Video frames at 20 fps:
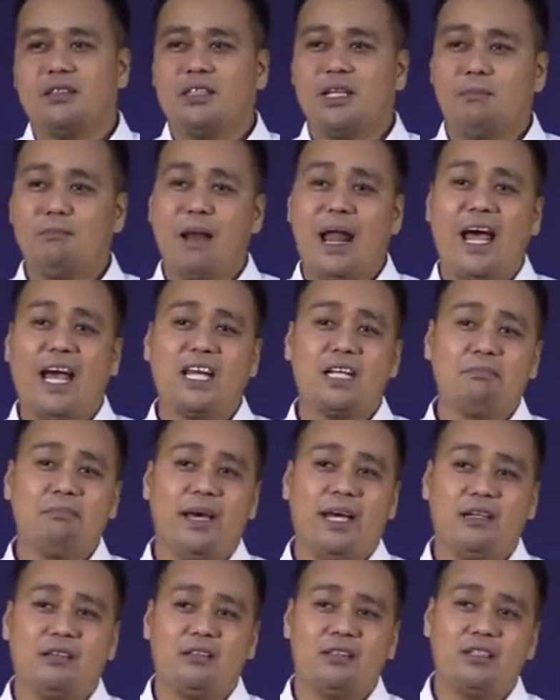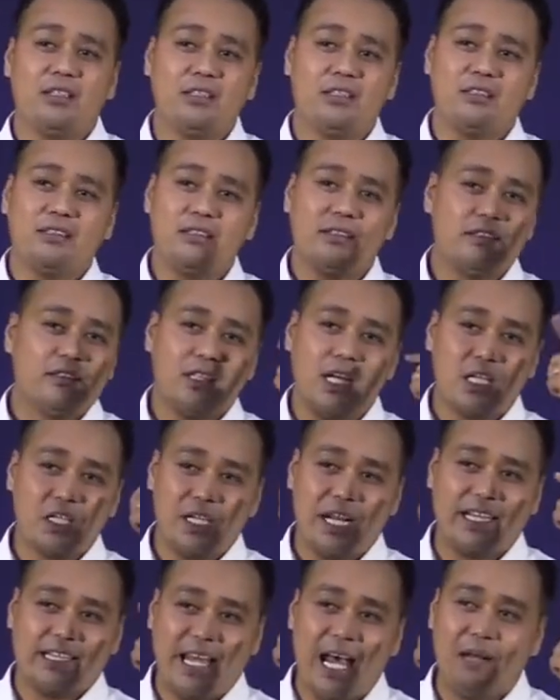The blind man do
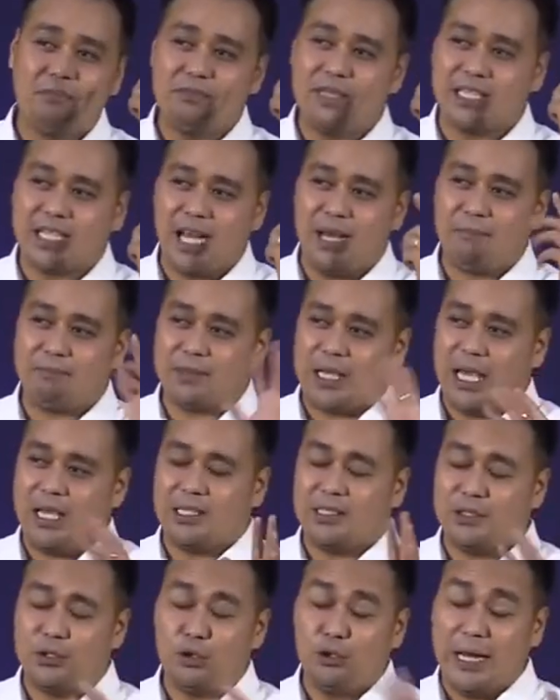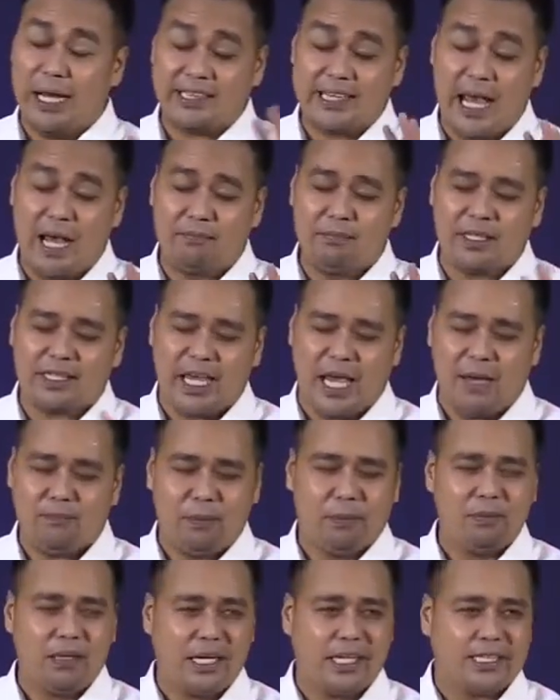not have the
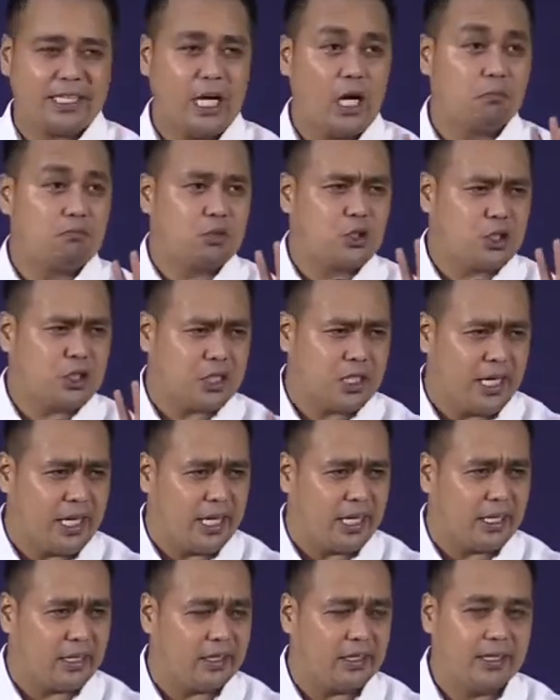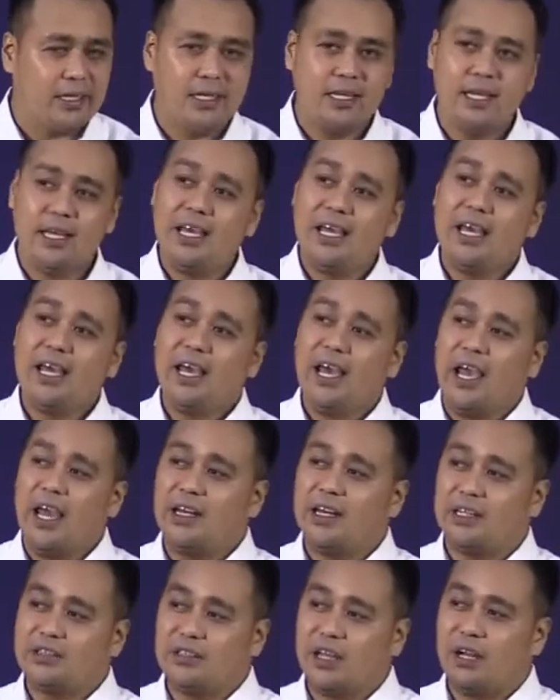capability of seeing,
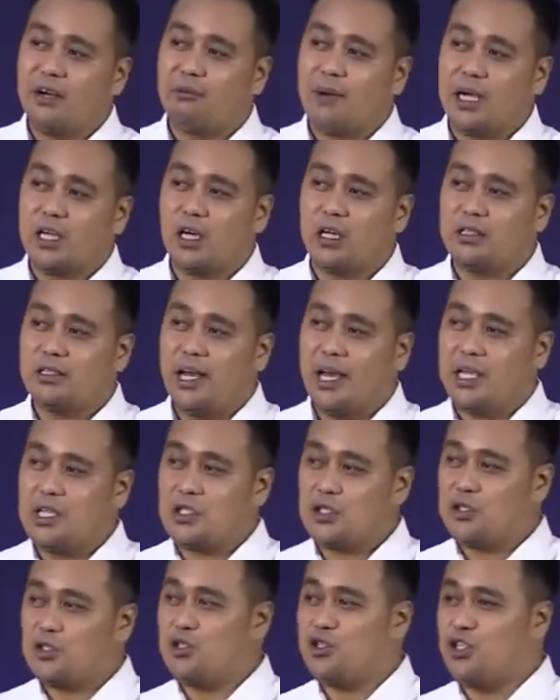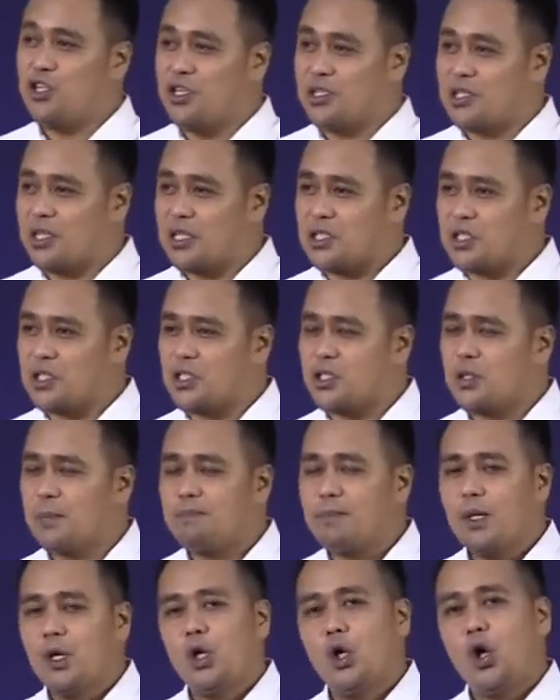and yet they recognize Jesus.
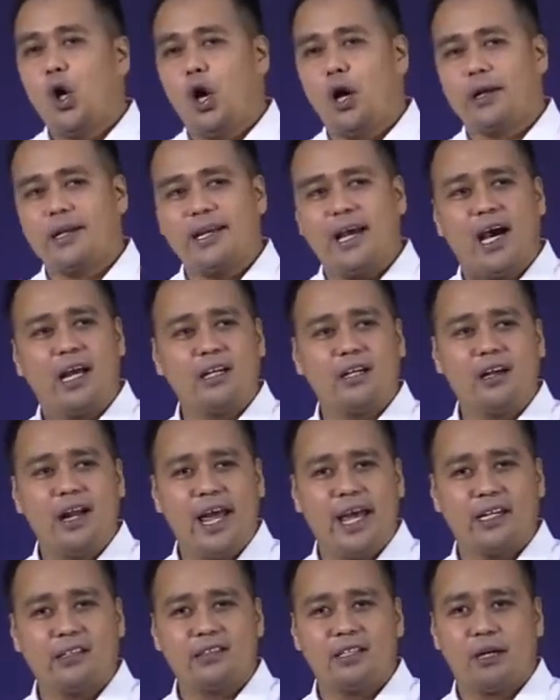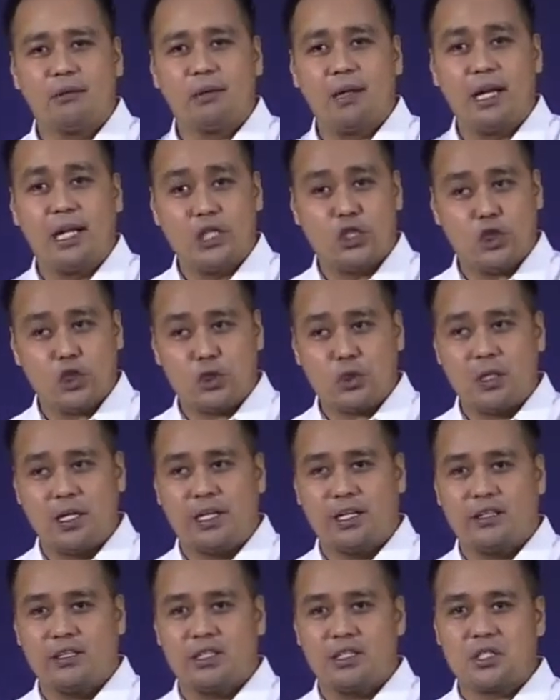On the other hand, the religious
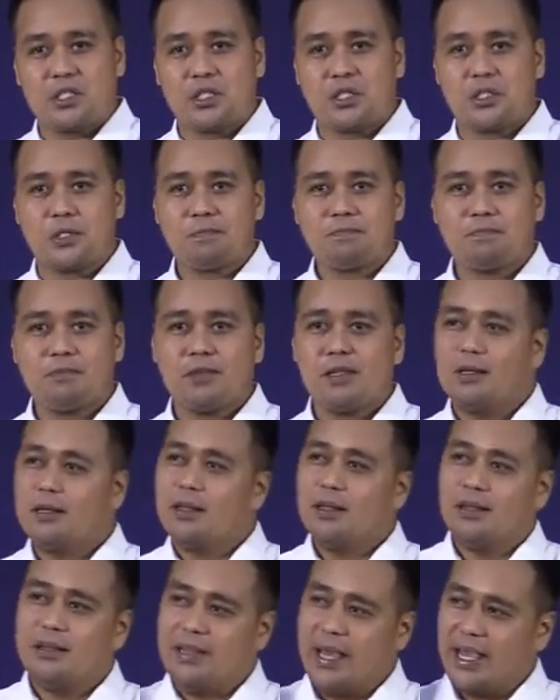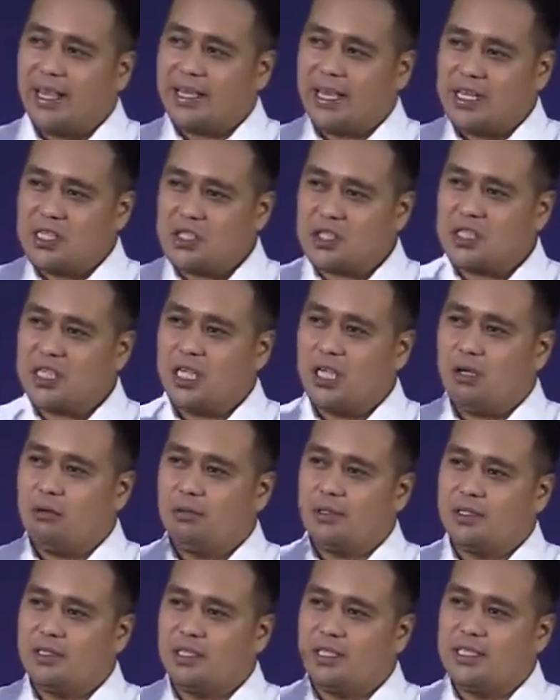leaders, they can see
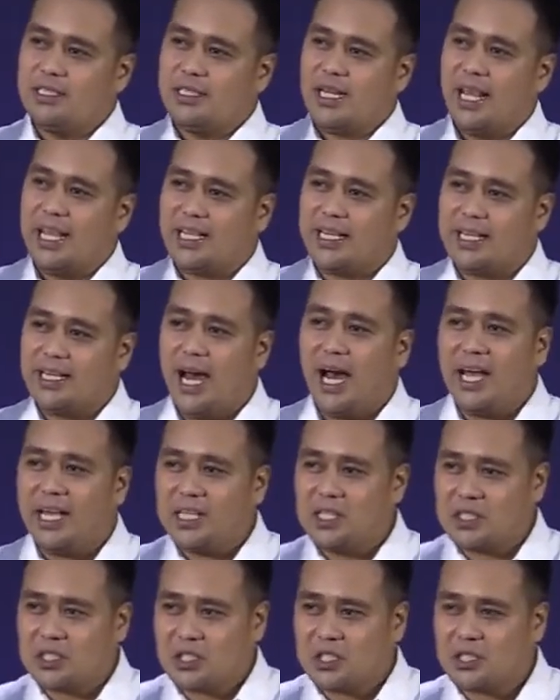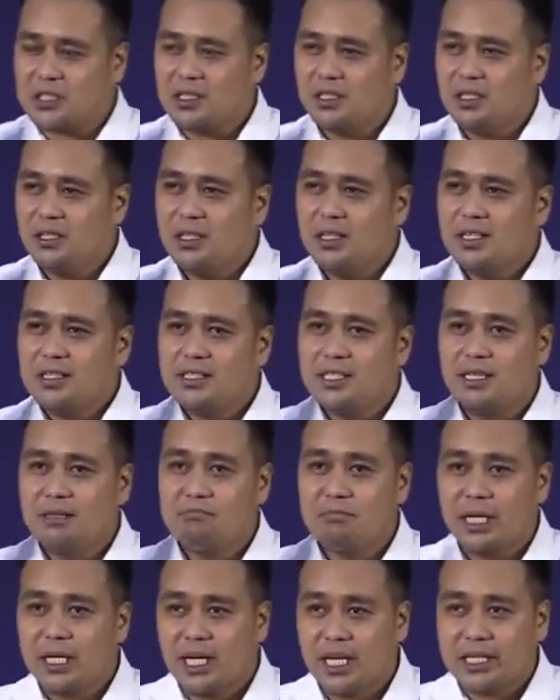with their naked eyes the
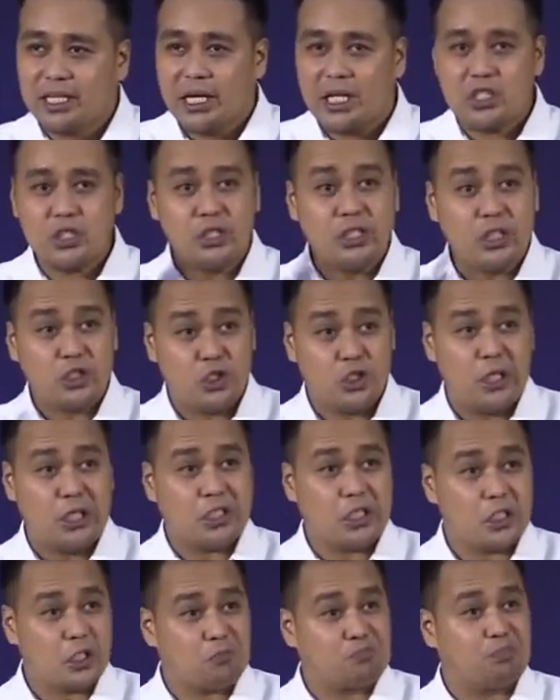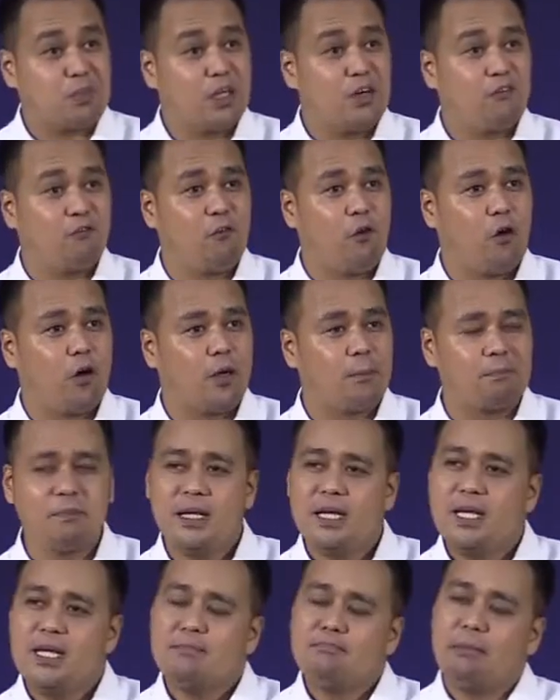miracles that Jesus performed.
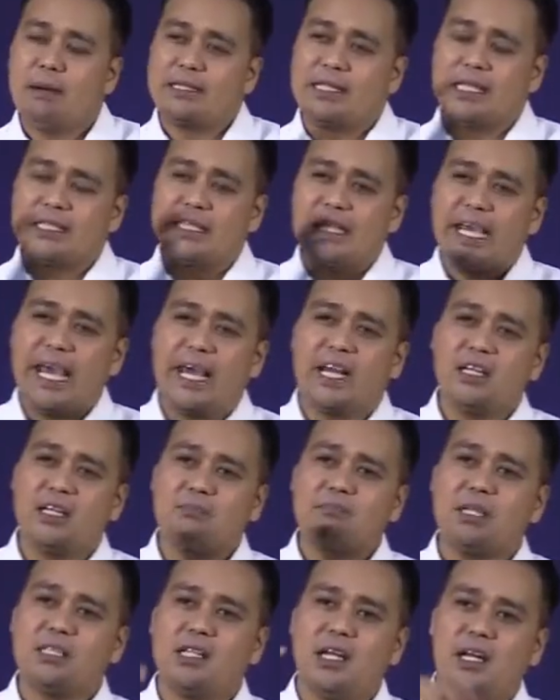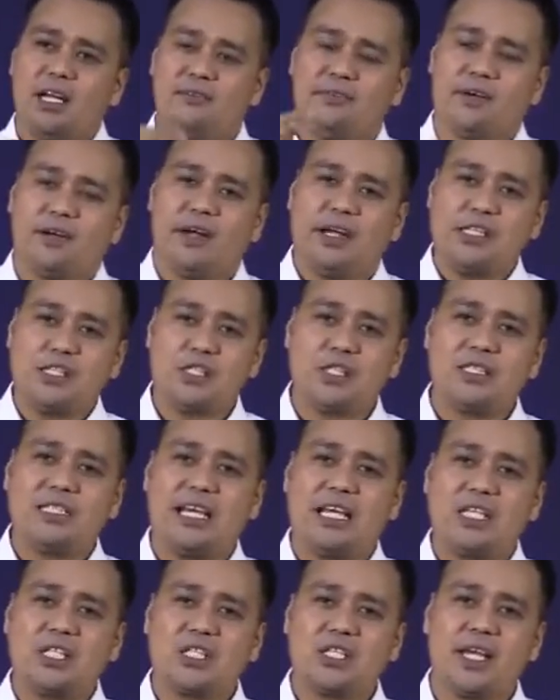But at the end of the deliverance,
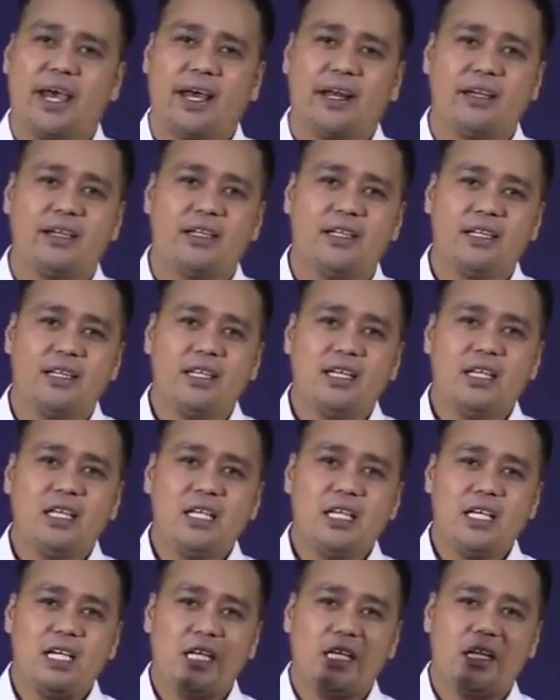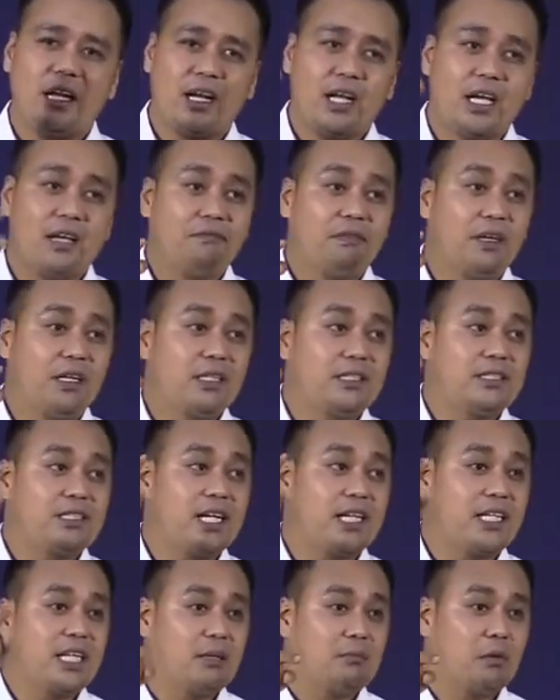they said, he delivered
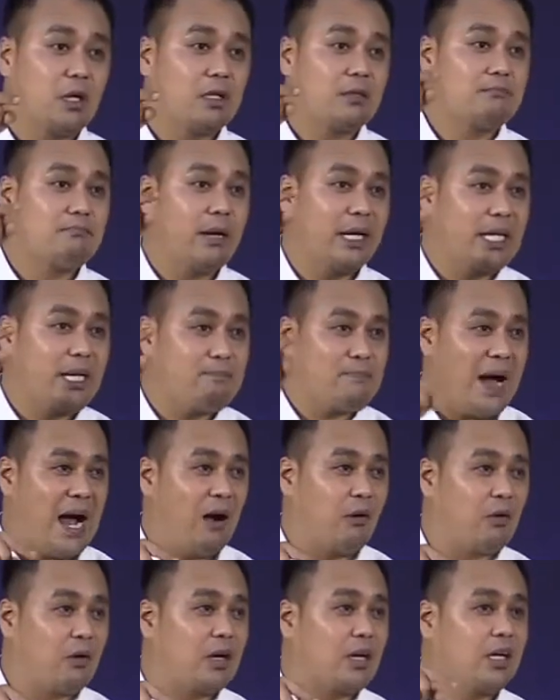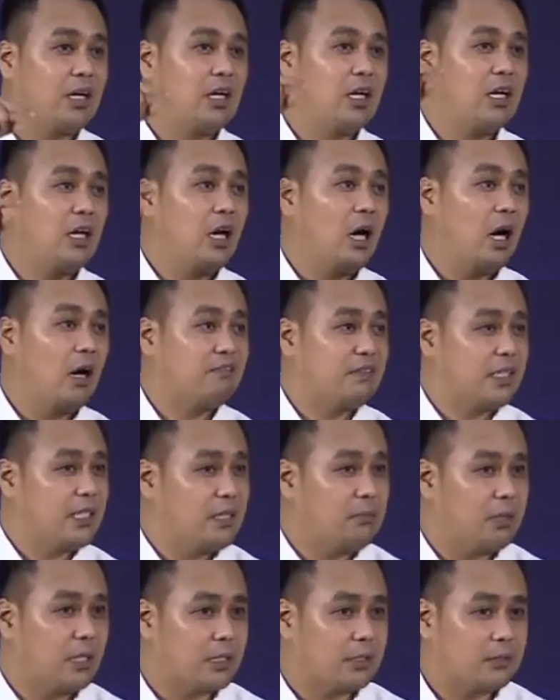the demon by the power of the
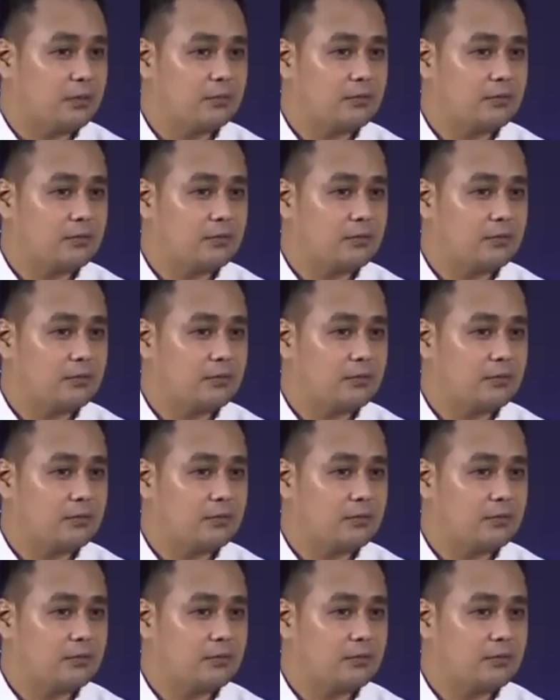demon.